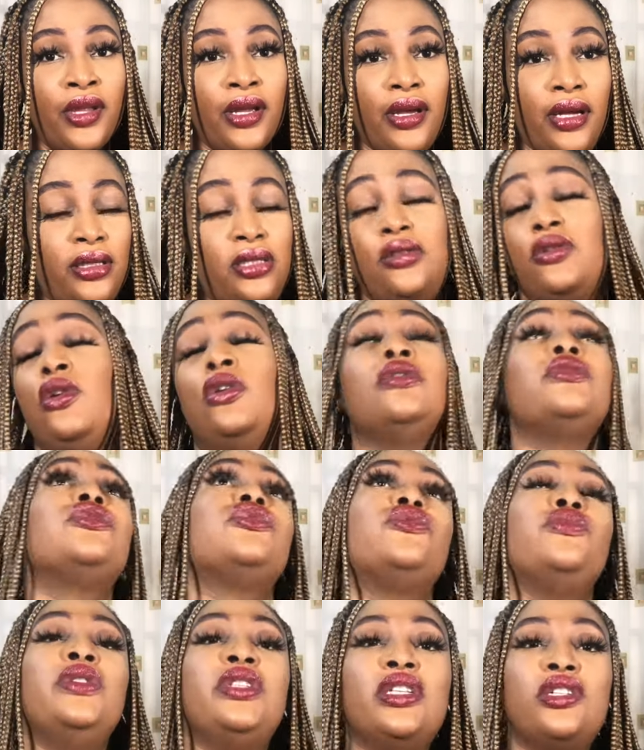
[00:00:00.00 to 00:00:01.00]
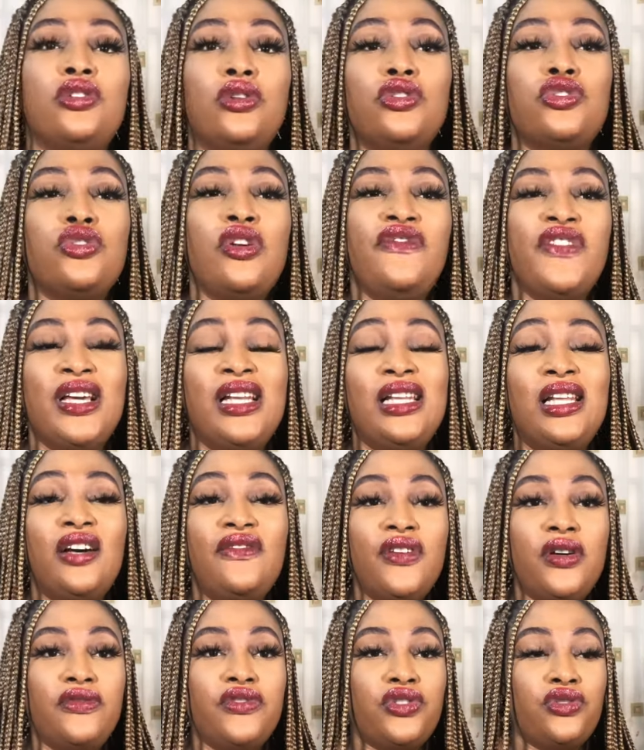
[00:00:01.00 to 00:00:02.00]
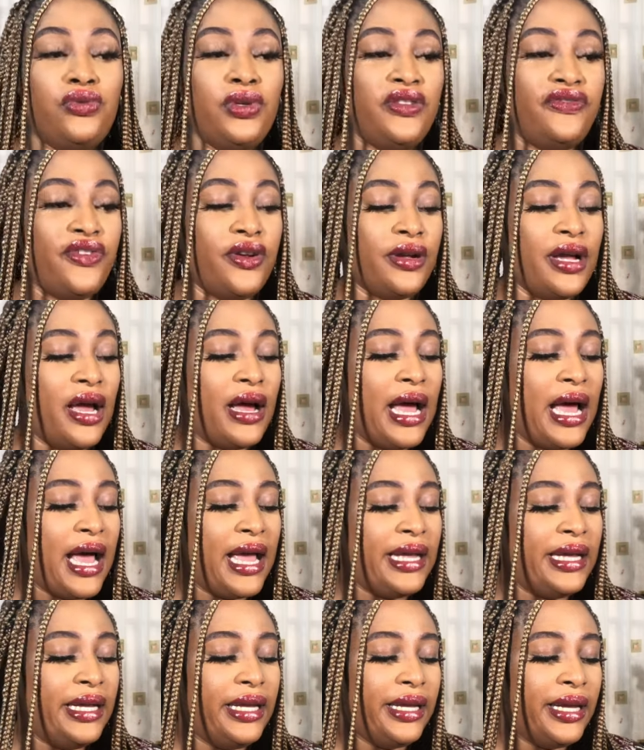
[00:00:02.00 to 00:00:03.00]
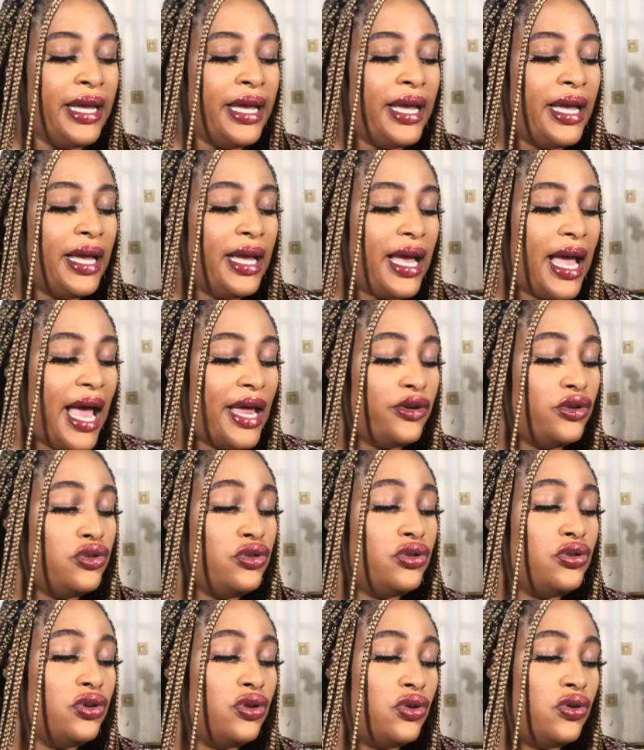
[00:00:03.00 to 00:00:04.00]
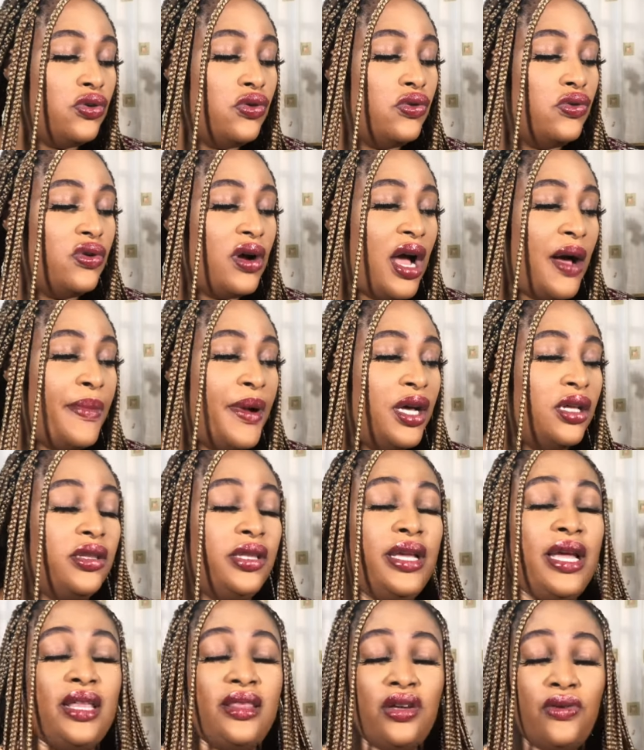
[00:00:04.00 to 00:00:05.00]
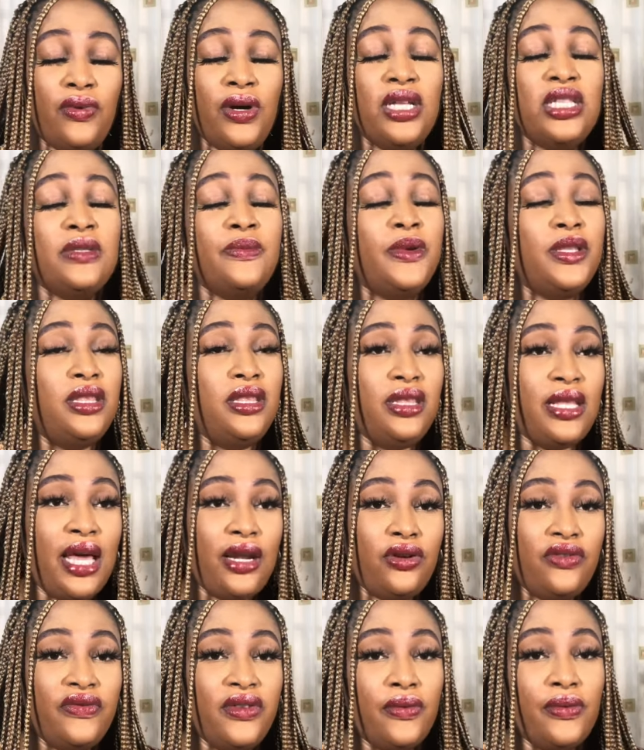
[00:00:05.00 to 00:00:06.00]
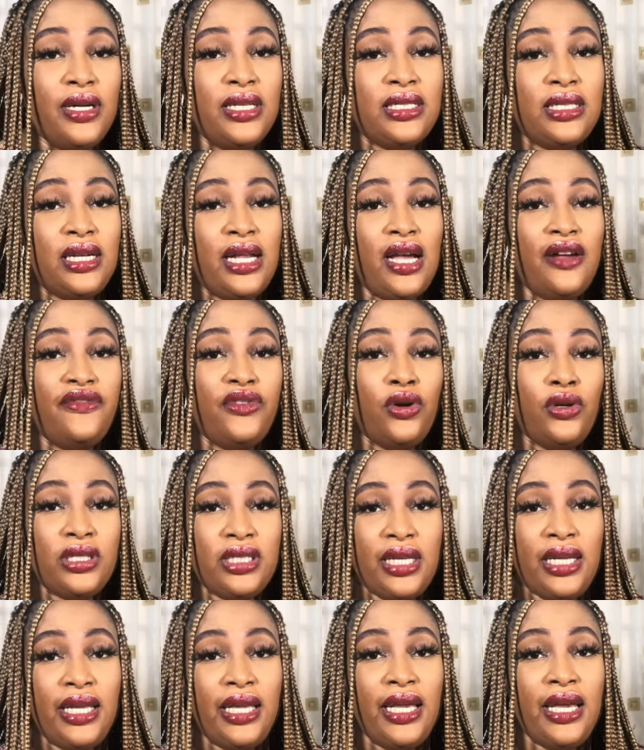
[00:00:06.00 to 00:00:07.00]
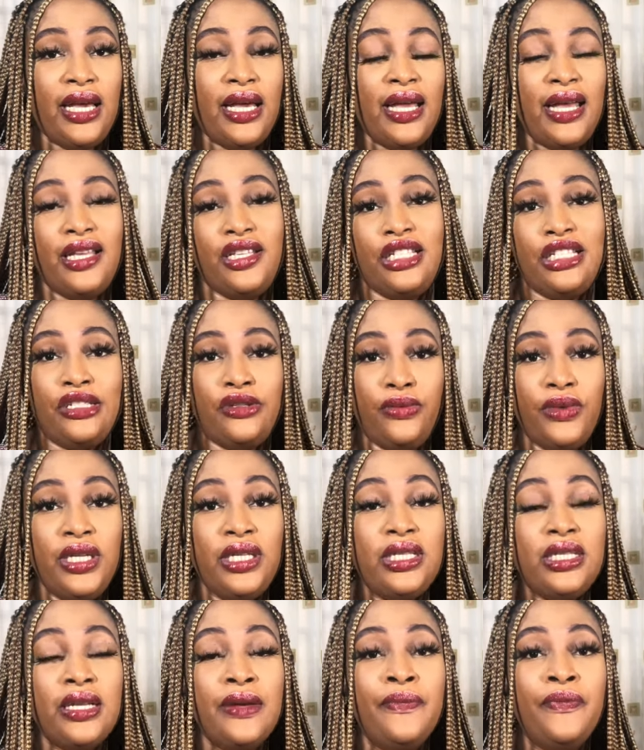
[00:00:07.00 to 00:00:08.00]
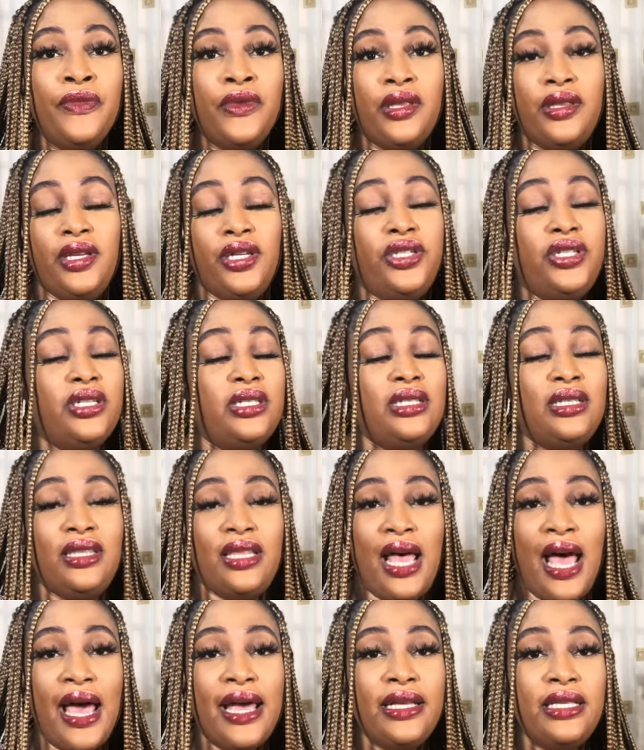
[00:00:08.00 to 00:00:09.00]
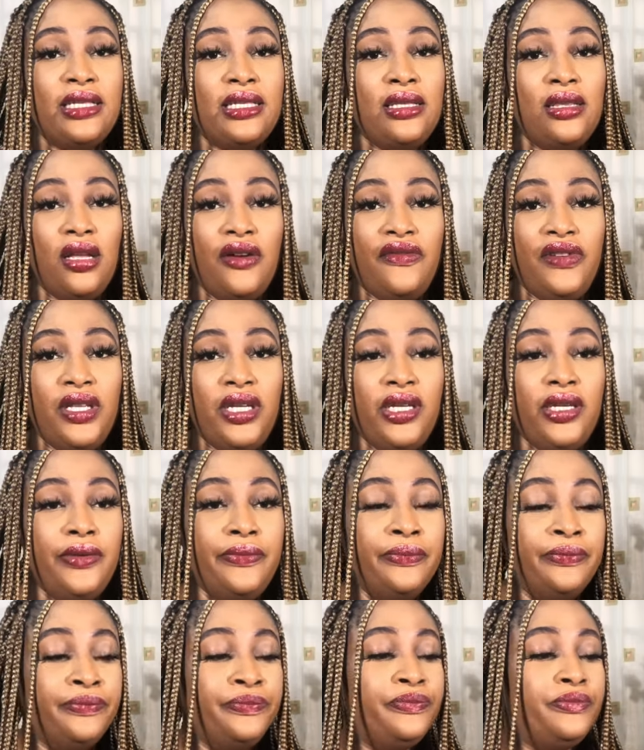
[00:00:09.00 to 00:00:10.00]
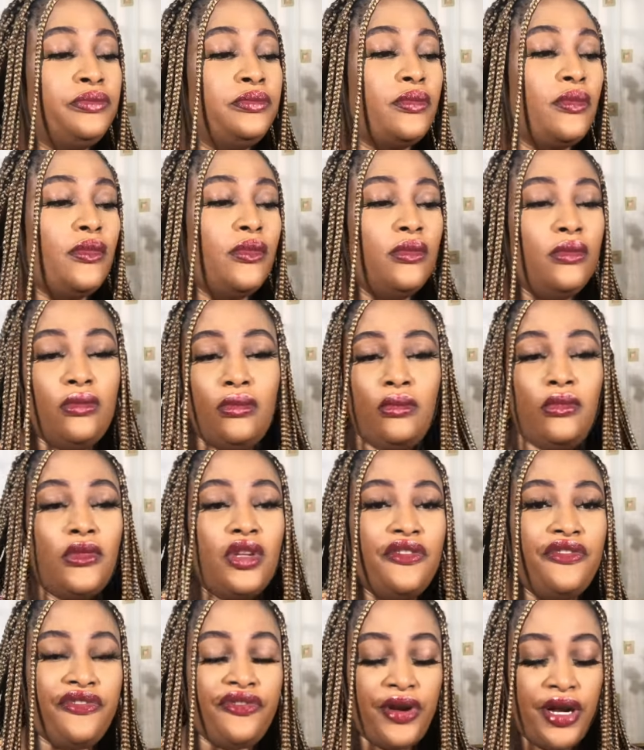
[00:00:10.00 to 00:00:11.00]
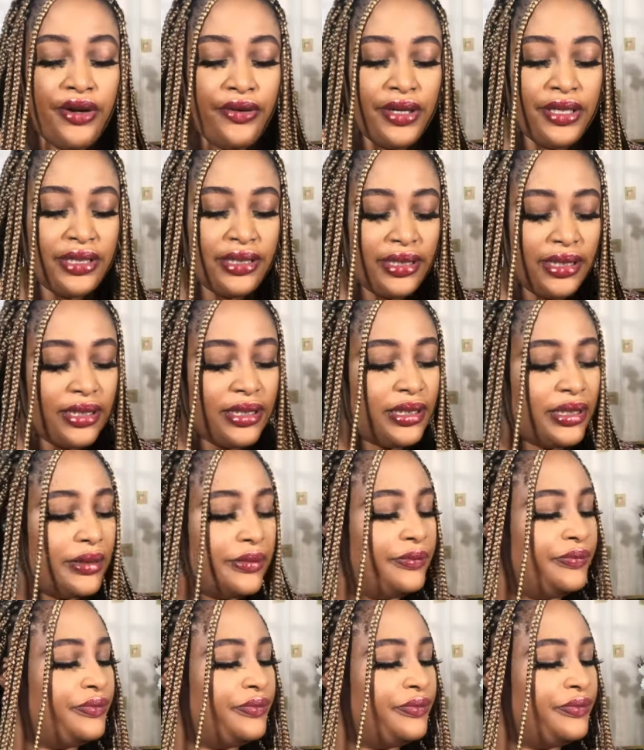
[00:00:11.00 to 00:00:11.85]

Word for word: It's not sweet at all. So if you're a lover of sweet fragrance, I, I don't know about the other ones, but none of the ones that I've gotten here is sweet. They're just nice, lovely fragrances.